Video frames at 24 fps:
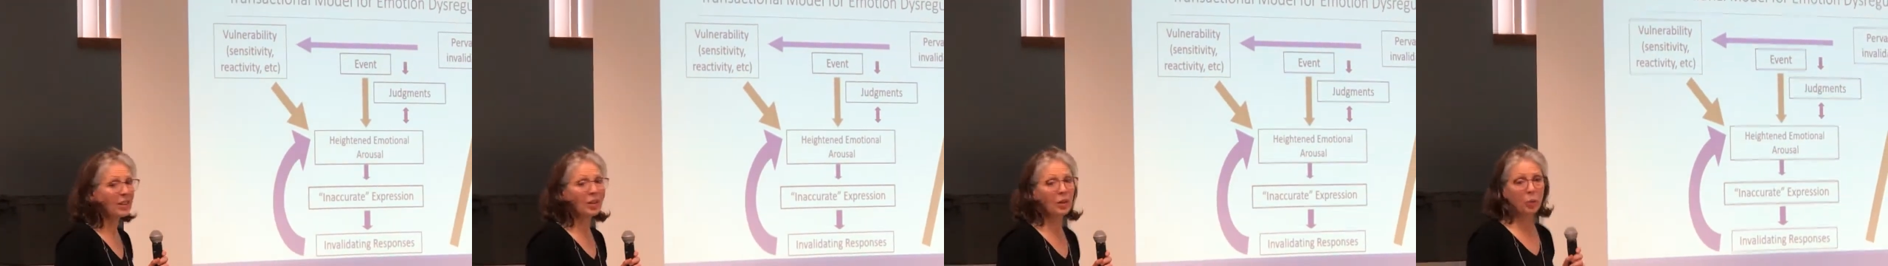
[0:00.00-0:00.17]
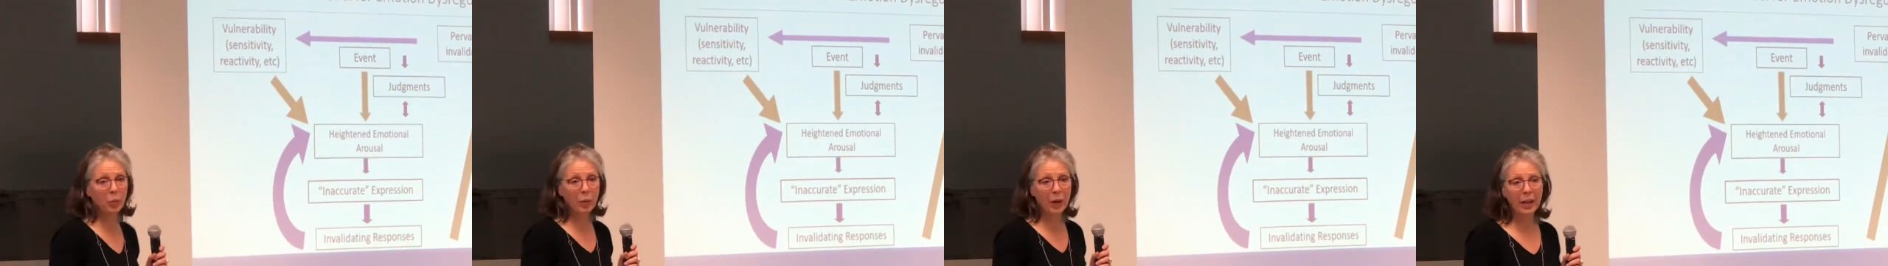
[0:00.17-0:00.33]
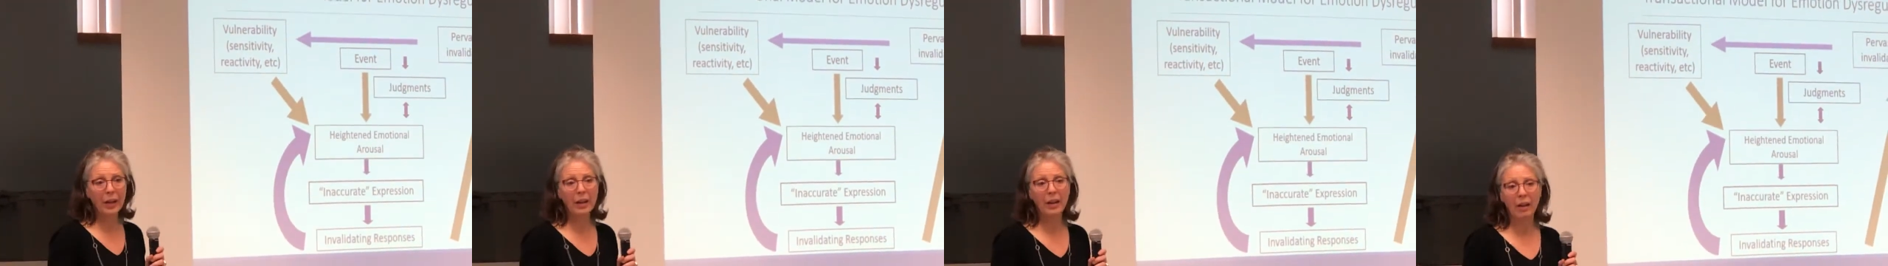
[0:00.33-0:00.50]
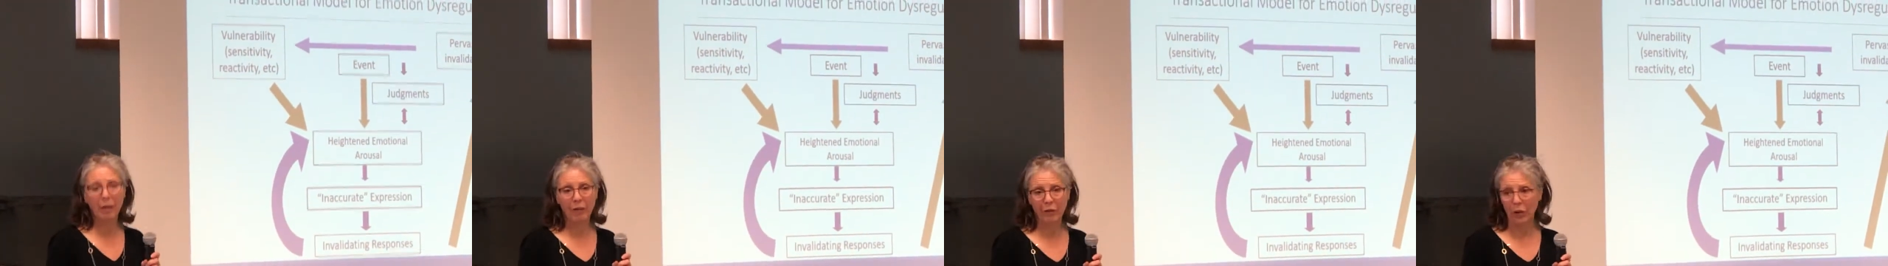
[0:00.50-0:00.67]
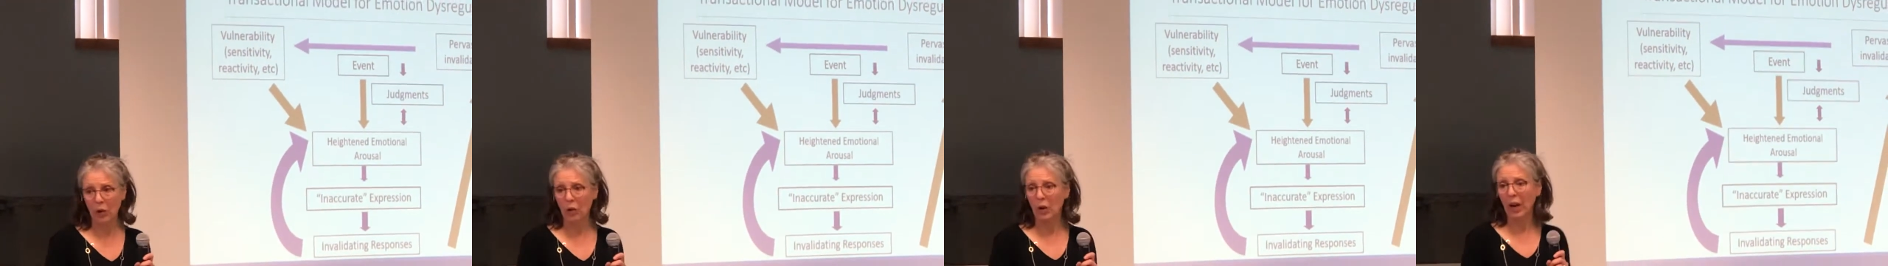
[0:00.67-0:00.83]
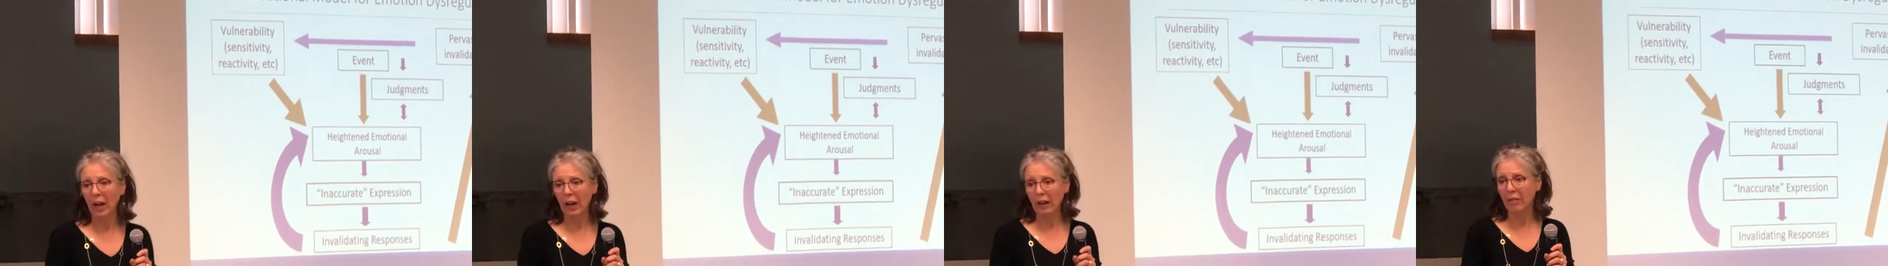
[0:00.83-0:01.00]
in the way of
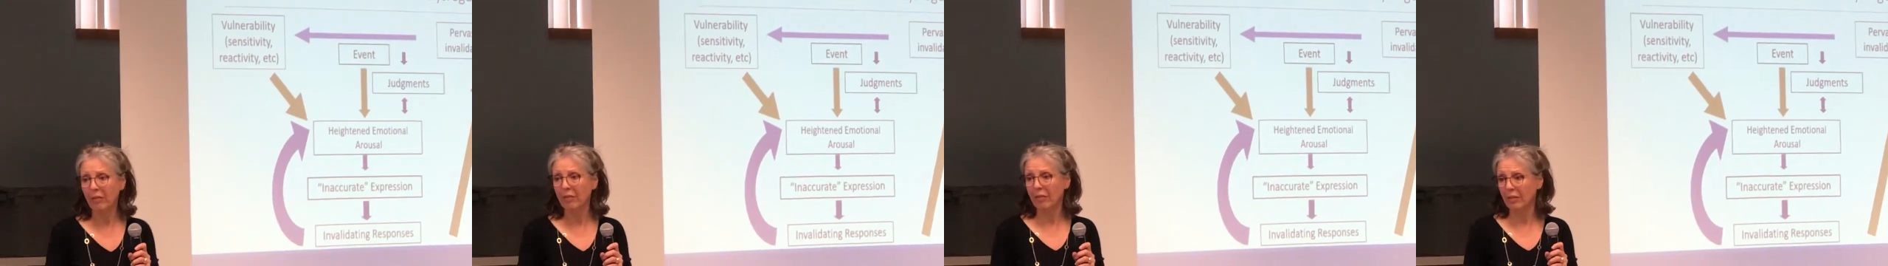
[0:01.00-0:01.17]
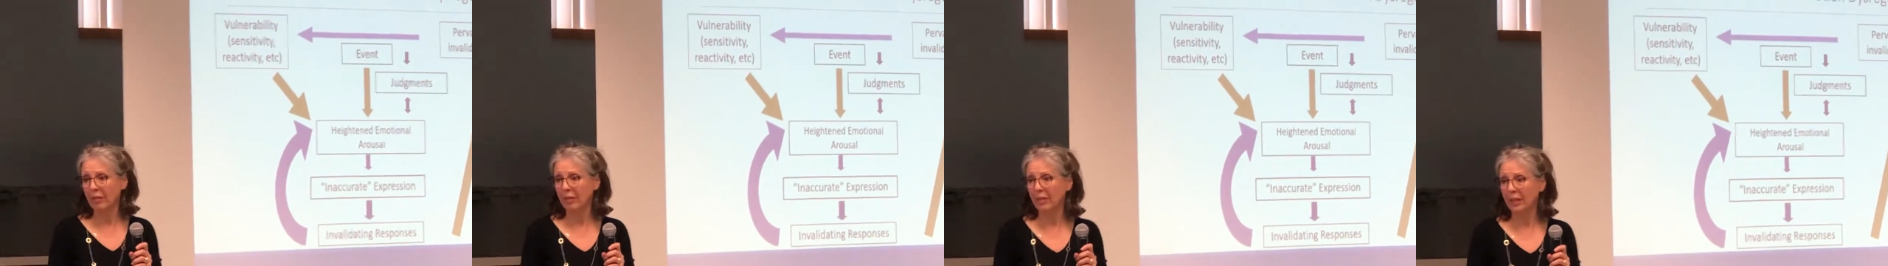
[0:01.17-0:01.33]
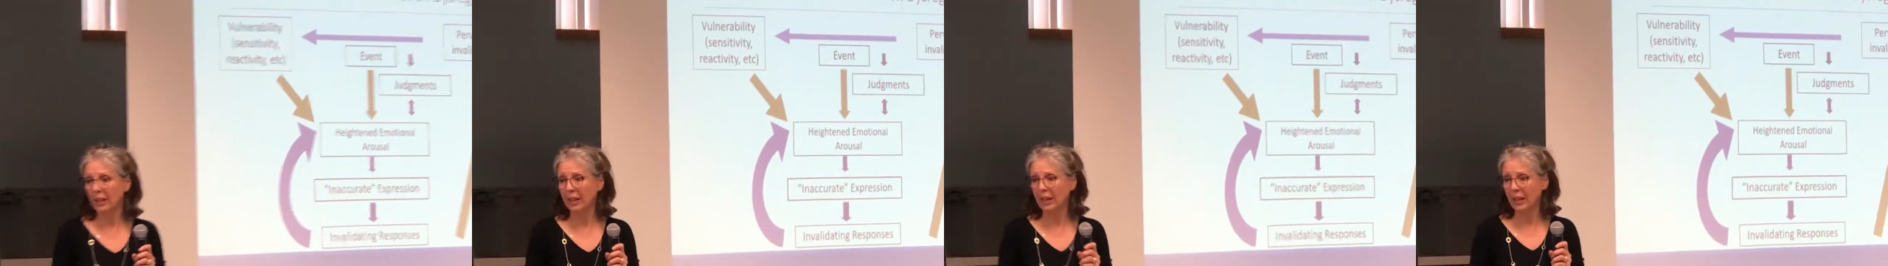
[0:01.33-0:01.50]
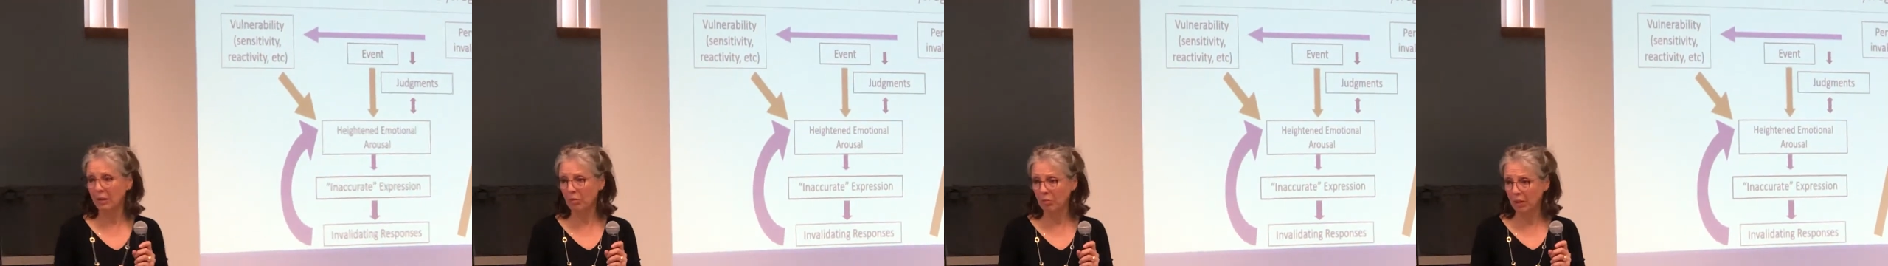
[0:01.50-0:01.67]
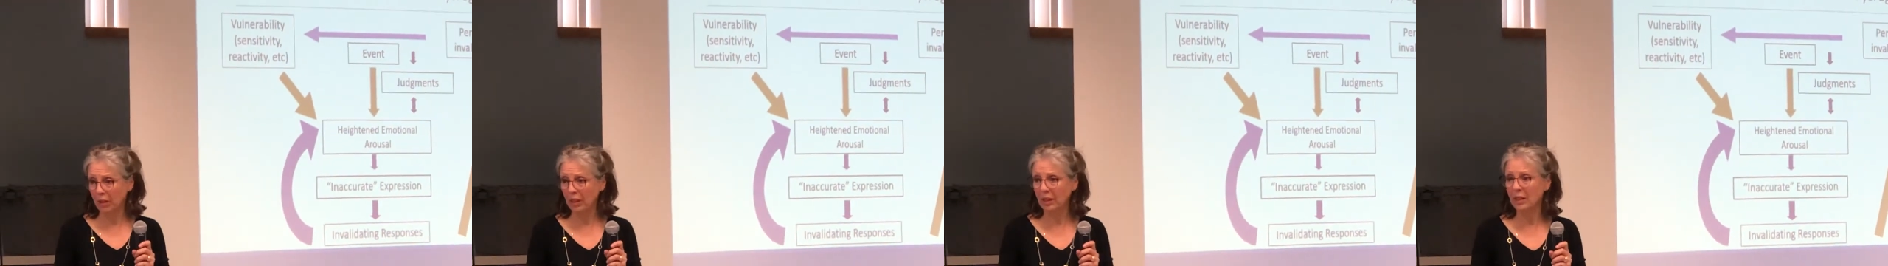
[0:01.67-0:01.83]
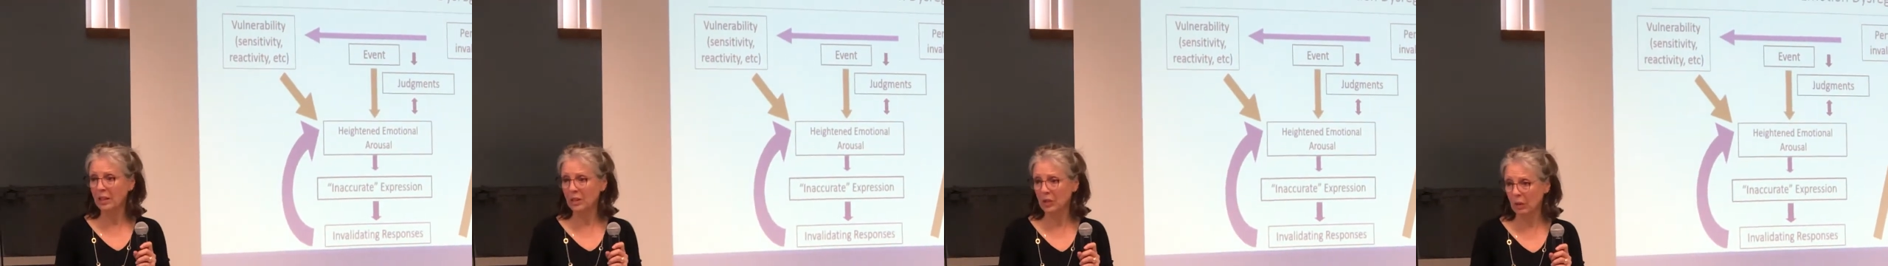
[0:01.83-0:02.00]
your life. They
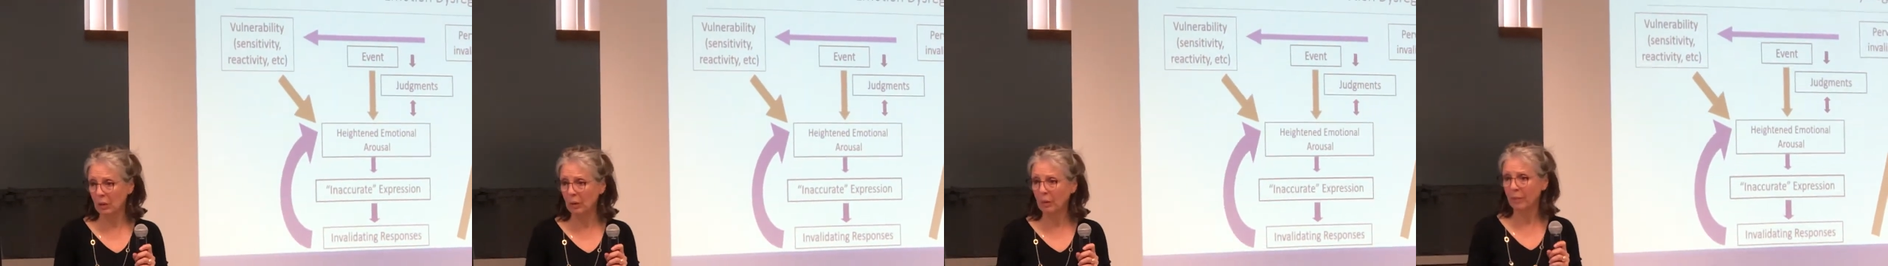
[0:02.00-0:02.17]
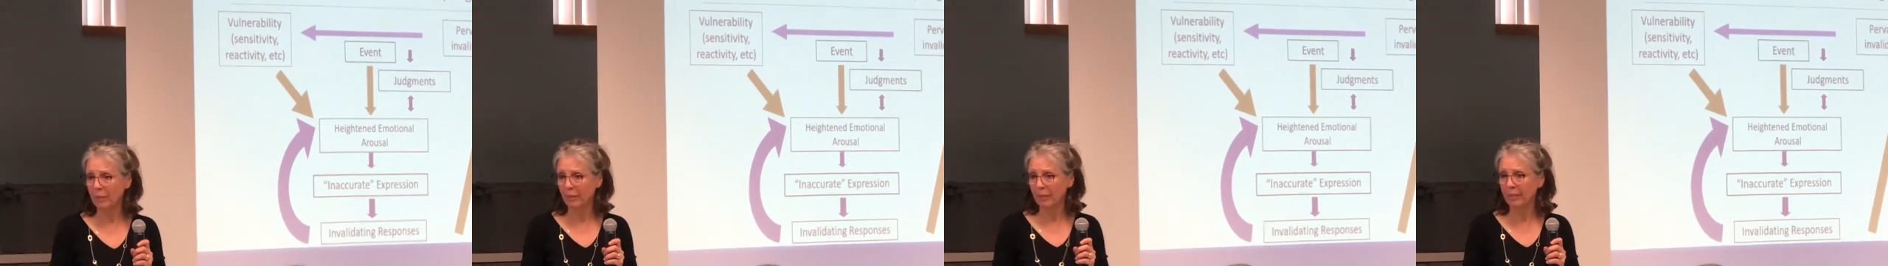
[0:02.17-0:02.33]
really do.